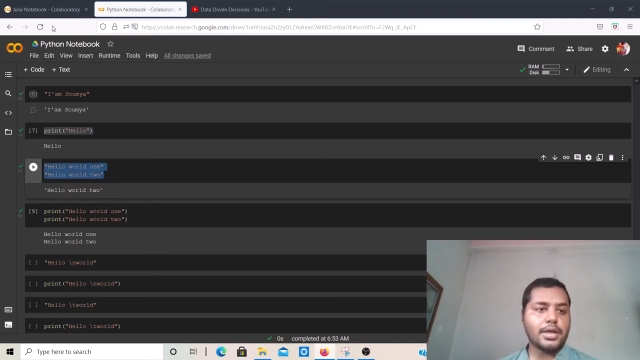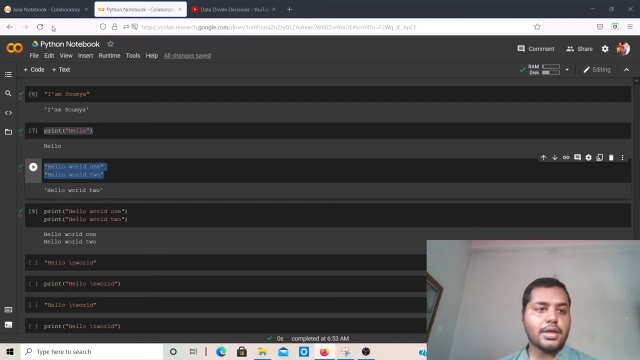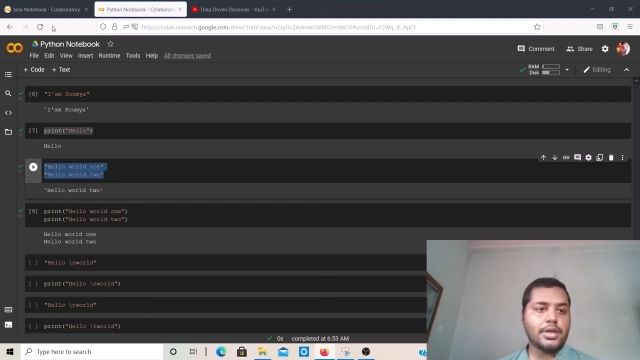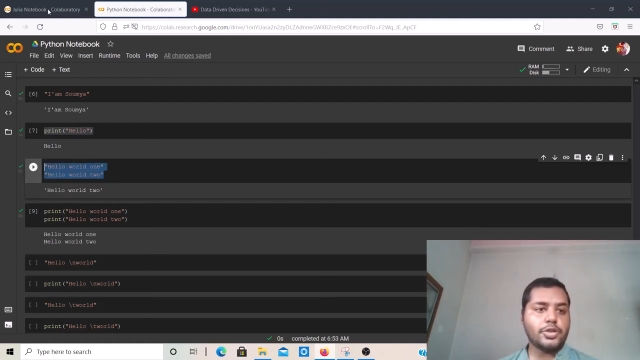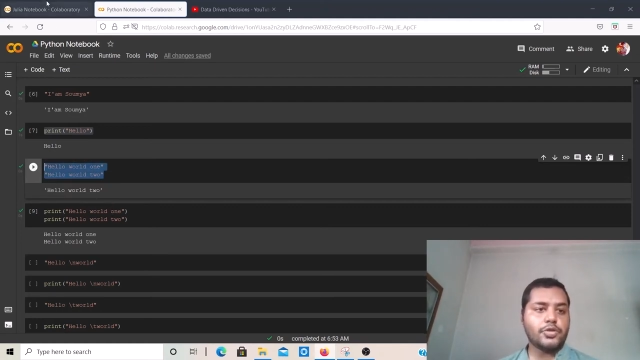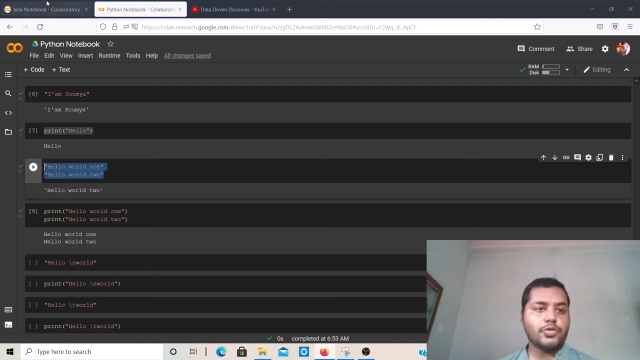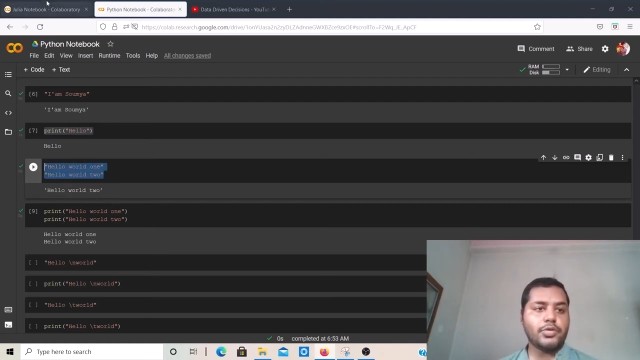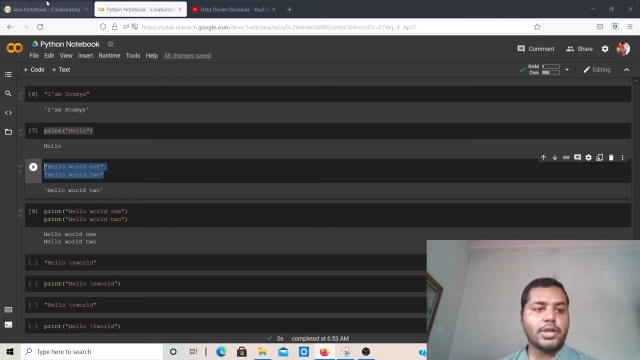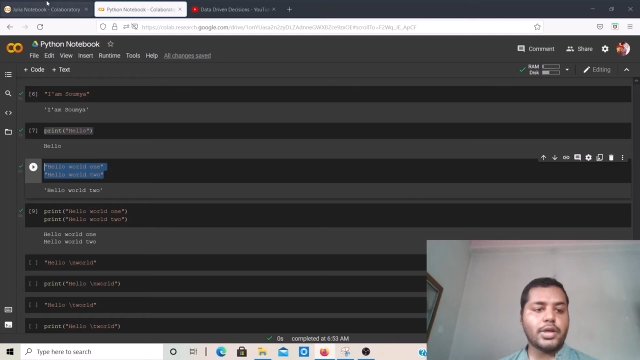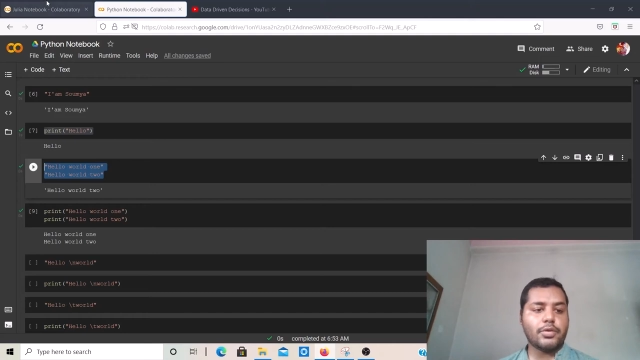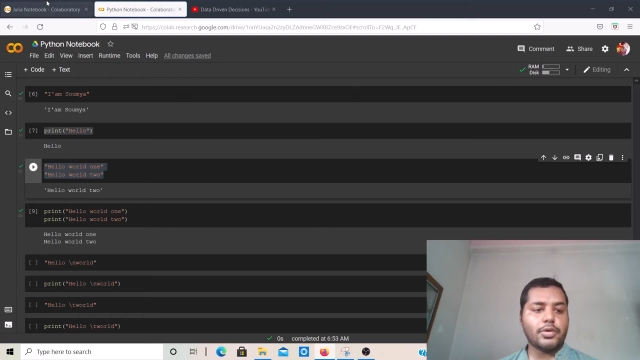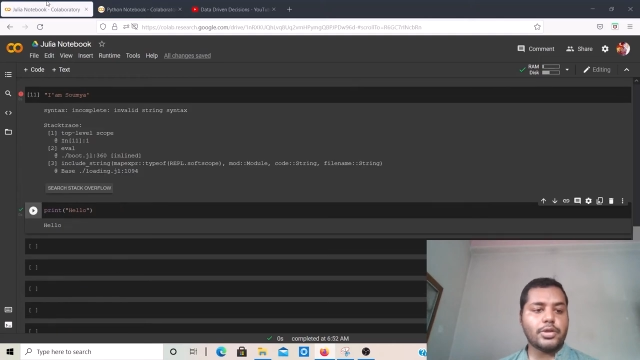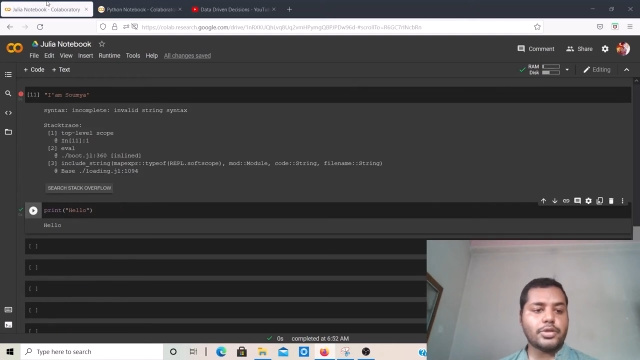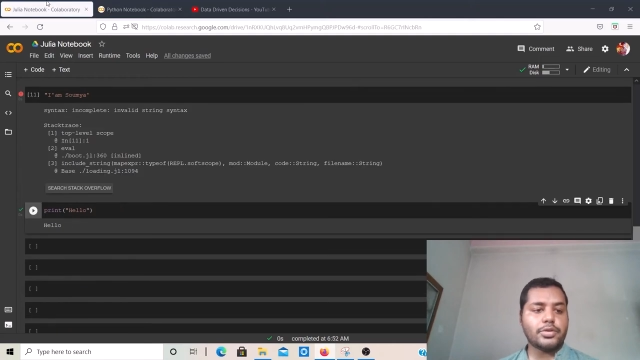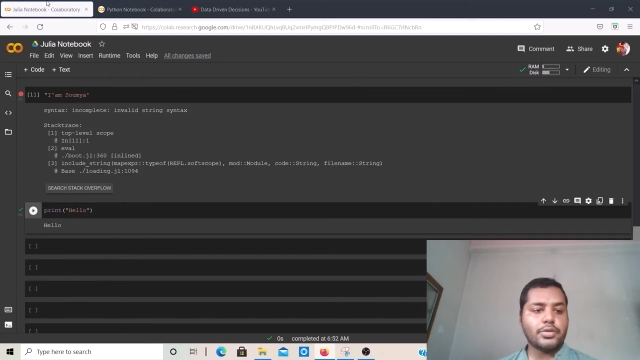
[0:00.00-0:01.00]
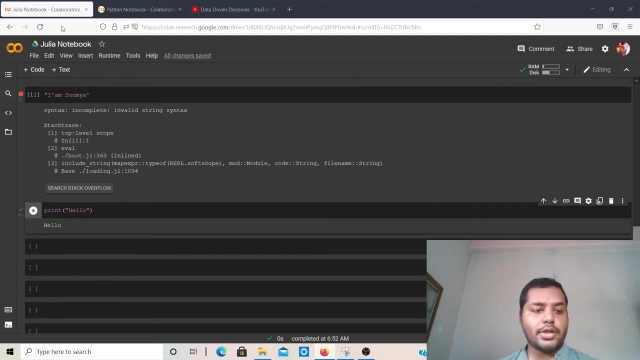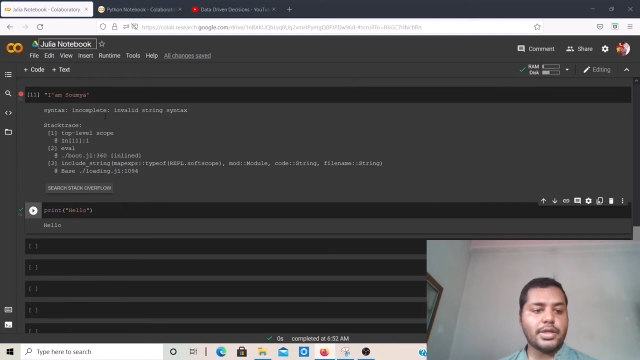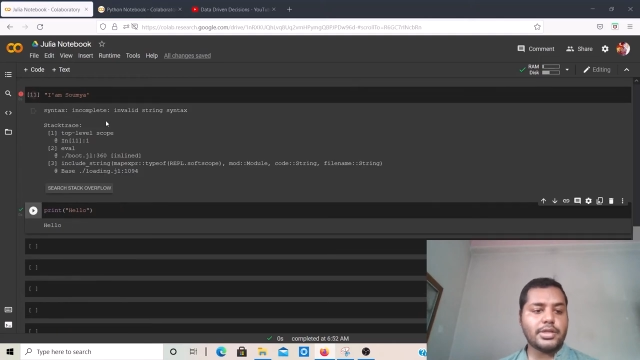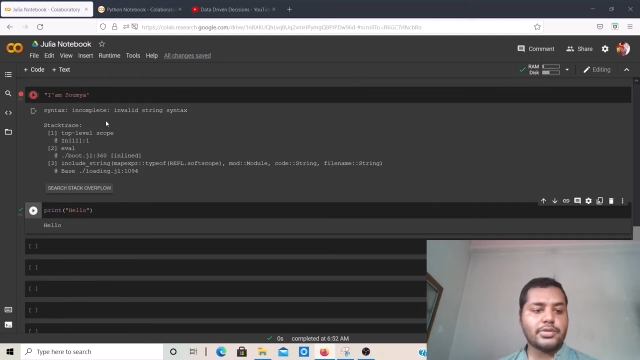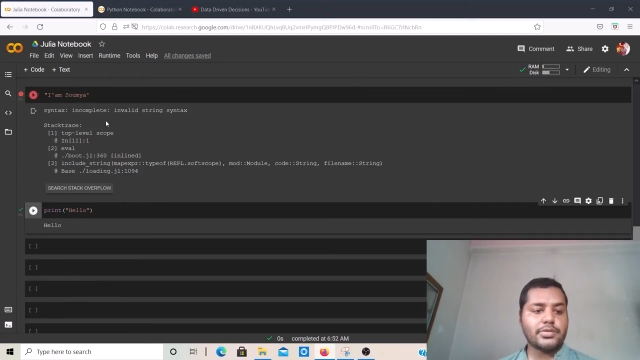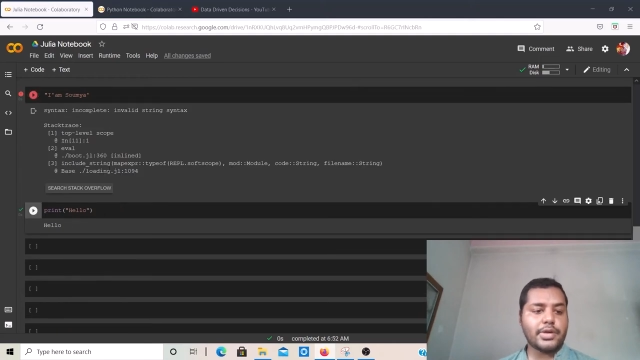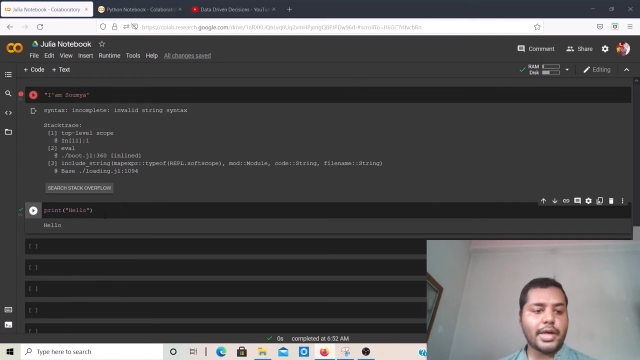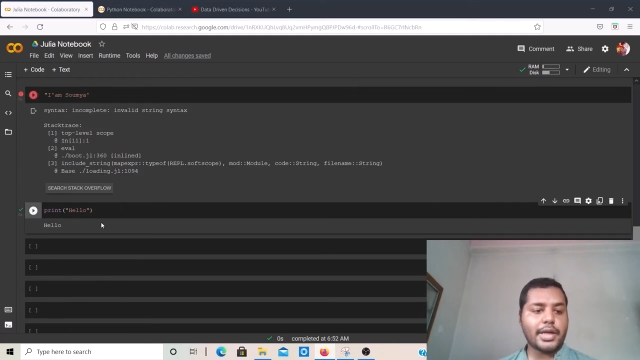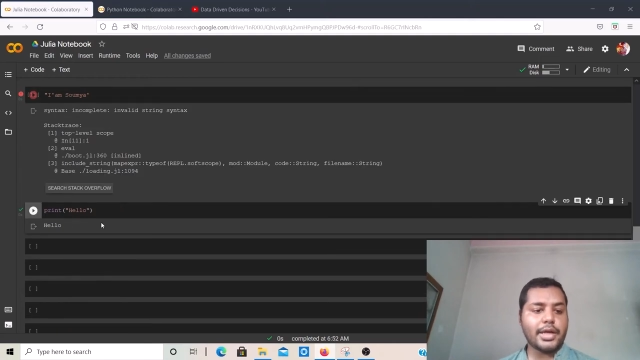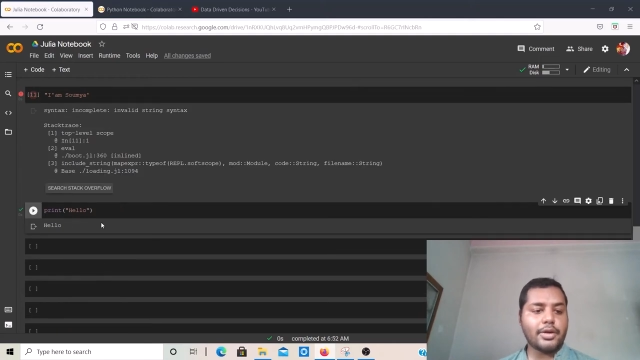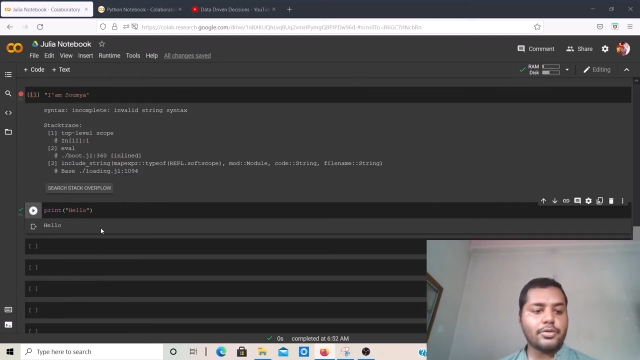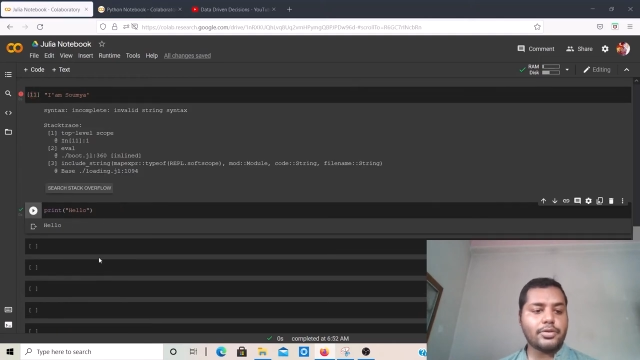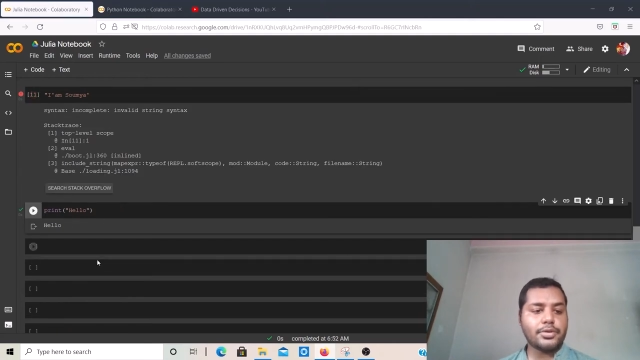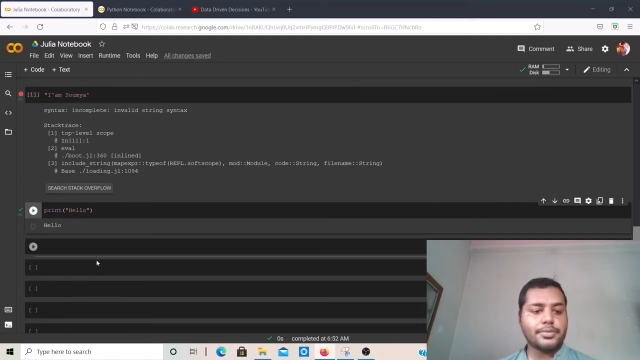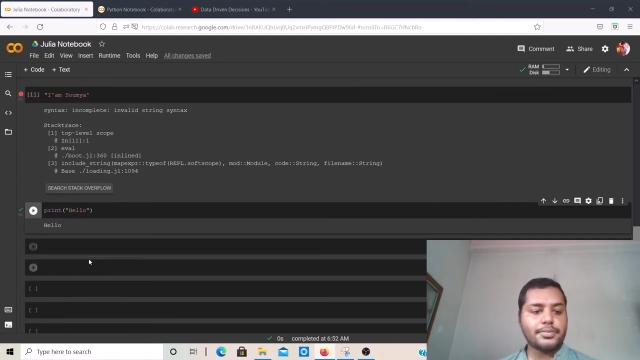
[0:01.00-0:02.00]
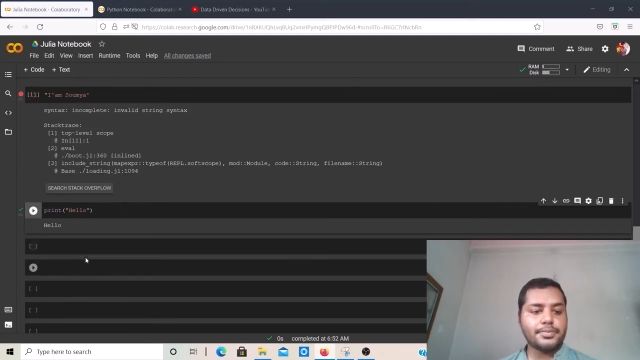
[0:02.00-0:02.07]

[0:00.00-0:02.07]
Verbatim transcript: in Julia also. Let's try it out.